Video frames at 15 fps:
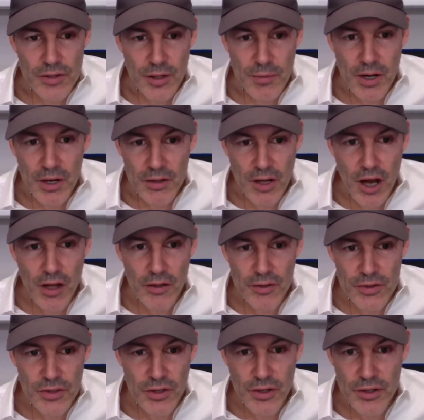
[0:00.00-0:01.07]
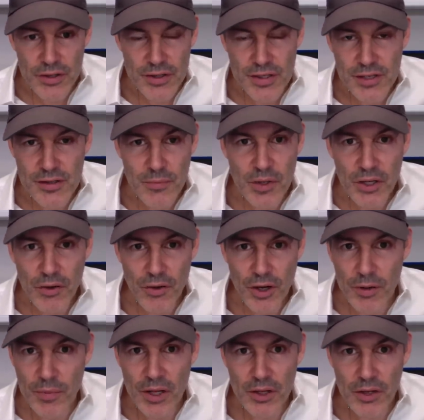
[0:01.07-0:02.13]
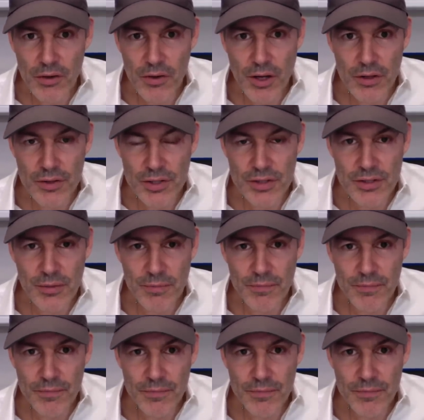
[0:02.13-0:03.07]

the amount of dollars that are in the system being created by the eurodollar system?